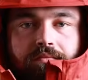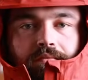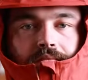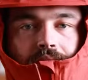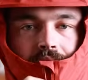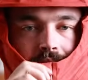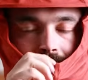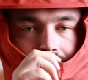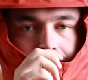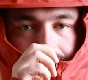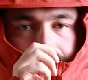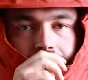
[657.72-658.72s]
once again, we've
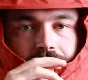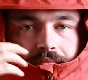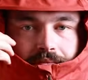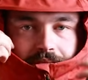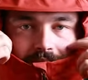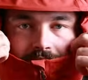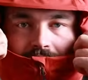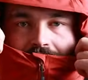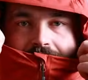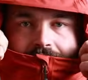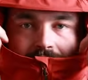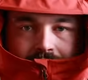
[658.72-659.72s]
got this sort of stiffened
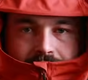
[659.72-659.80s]
peak at